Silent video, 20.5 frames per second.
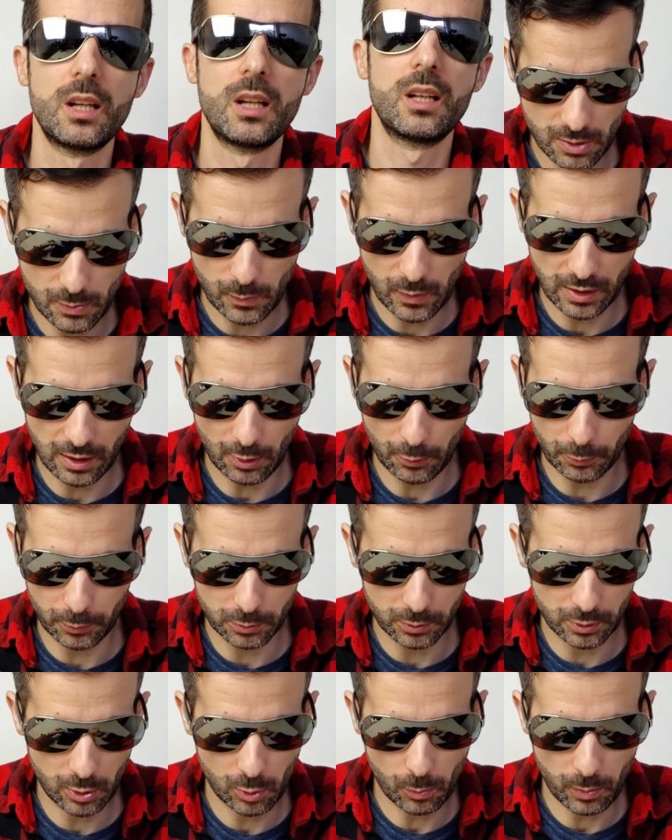Just be
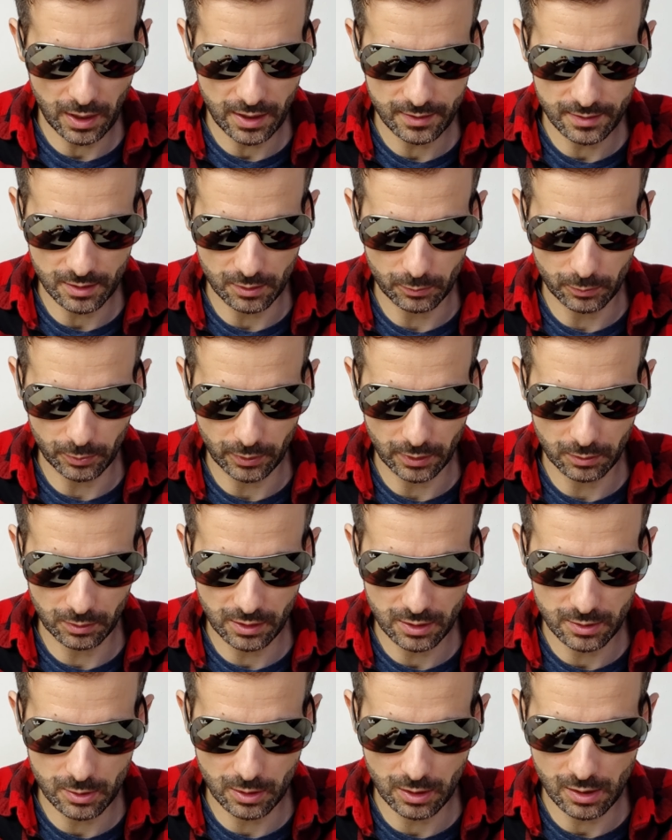careful when you buy something
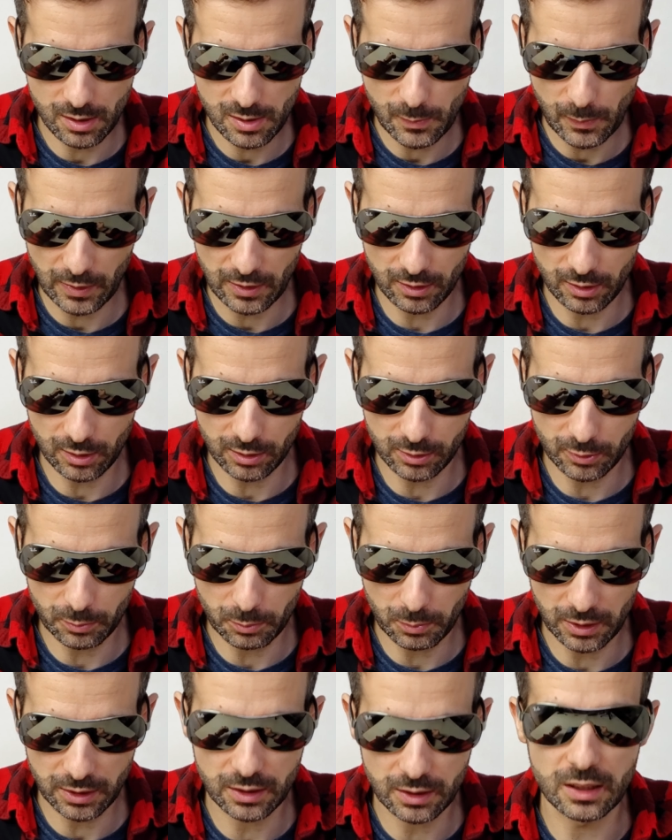because you can spend a lot of
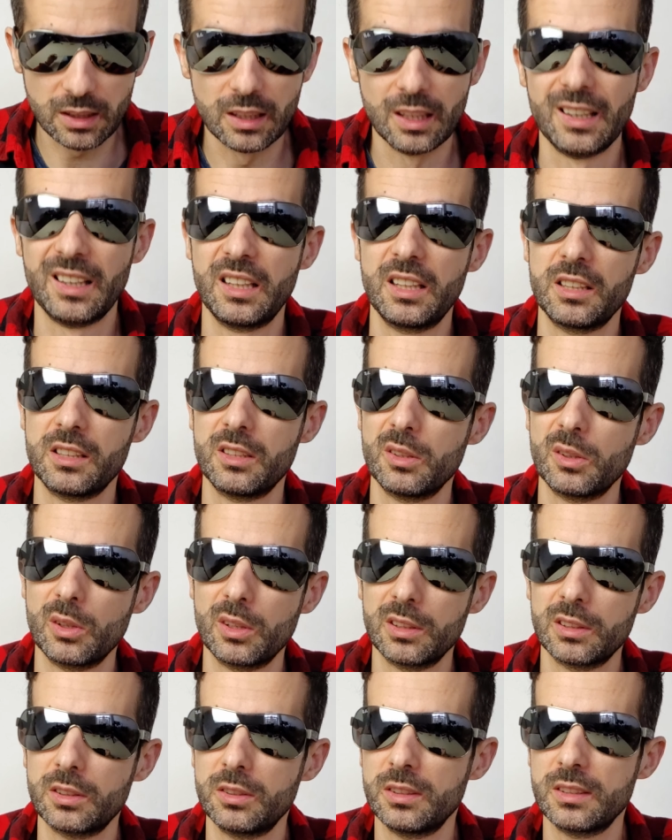money and you're
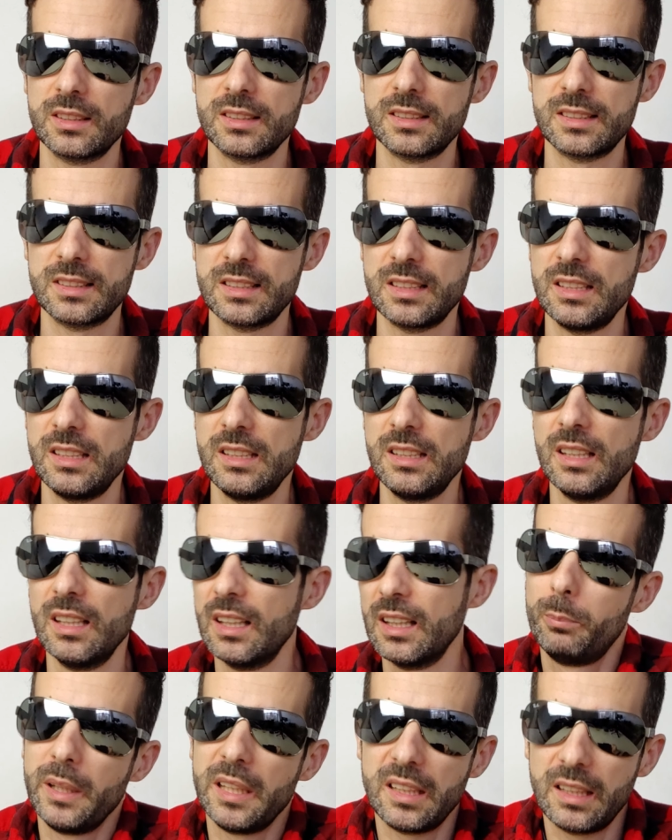not going to see
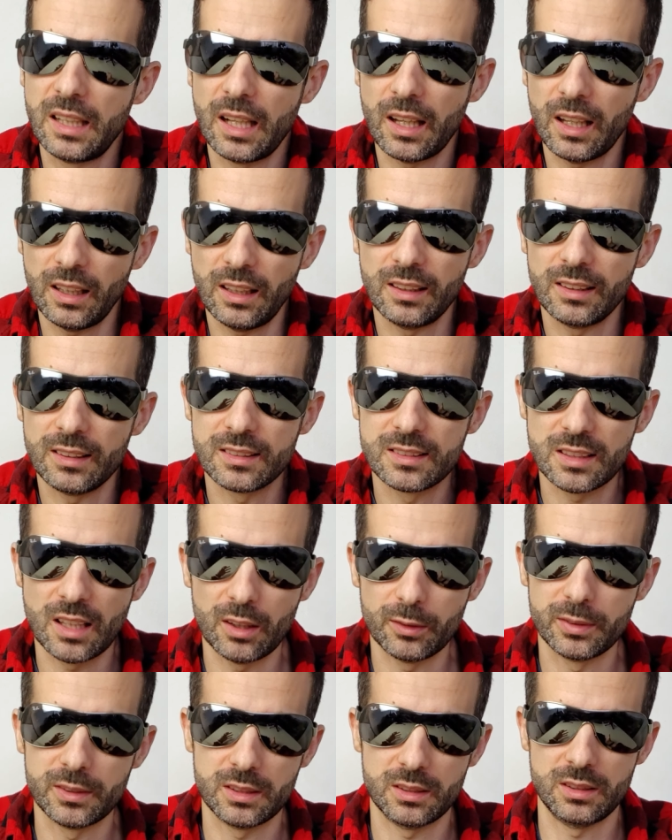big gains
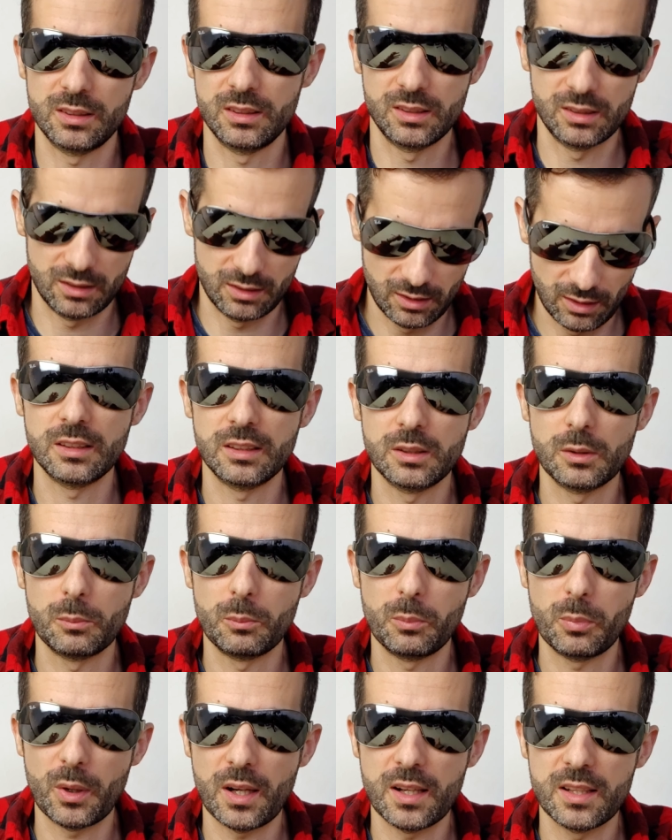after a
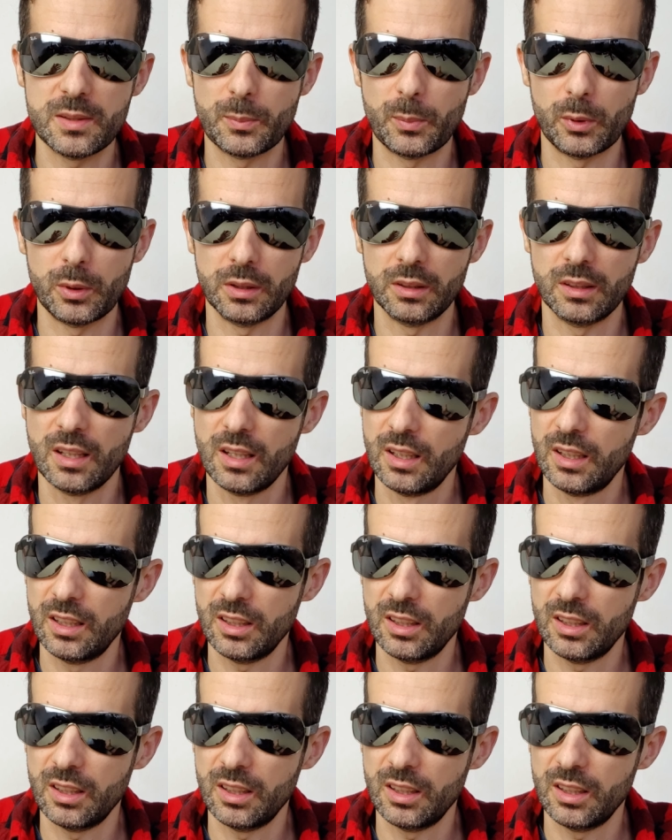certain price point.